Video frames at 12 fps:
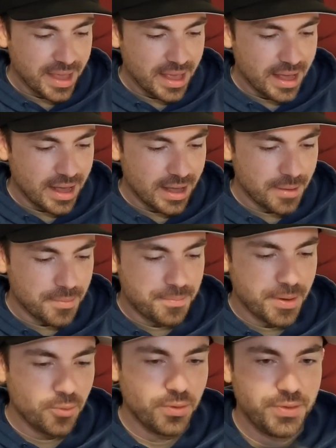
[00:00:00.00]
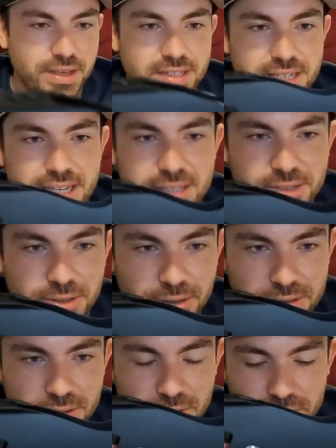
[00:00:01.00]
but with these inserts,
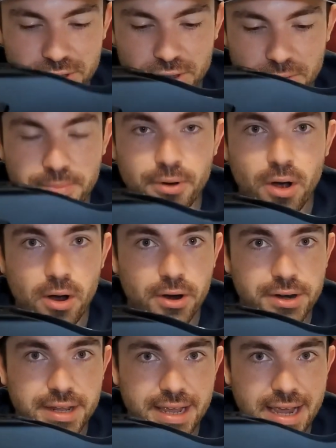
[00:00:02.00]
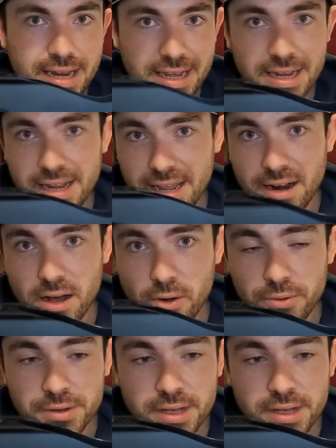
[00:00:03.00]
they're super hard to get in and out.